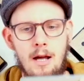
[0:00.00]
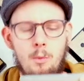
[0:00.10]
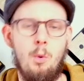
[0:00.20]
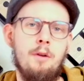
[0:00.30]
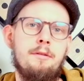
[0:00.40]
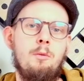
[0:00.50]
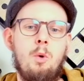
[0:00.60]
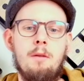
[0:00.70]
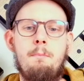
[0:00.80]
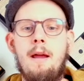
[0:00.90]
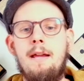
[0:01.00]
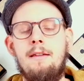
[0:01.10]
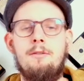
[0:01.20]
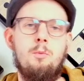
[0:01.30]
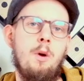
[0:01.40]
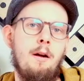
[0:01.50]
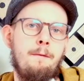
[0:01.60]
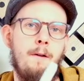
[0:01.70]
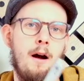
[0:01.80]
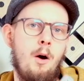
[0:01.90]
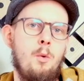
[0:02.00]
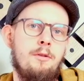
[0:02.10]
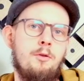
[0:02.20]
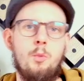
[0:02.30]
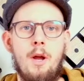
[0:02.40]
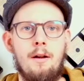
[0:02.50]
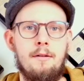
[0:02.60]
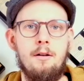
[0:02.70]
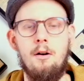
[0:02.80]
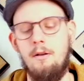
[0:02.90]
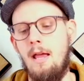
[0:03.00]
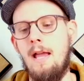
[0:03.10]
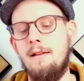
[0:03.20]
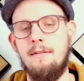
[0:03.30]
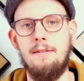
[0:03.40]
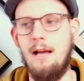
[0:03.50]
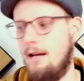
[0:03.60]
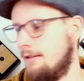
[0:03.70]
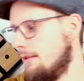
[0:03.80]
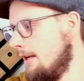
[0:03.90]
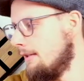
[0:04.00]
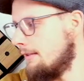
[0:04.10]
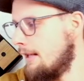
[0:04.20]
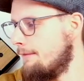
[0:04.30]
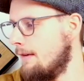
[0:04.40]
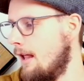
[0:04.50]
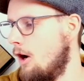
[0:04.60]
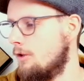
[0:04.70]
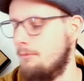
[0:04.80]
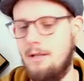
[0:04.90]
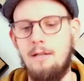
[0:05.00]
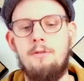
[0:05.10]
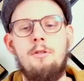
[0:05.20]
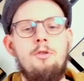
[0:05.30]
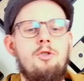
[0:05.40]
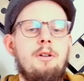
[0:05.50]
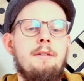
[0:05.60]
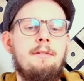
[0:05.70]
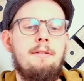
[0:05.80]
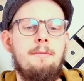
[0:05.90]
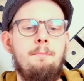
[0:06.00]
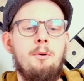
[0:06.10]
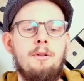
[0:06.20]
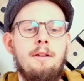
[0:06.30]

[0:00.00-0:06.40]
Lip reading: was one piece with holes drilled on each side that have allowed me to just put a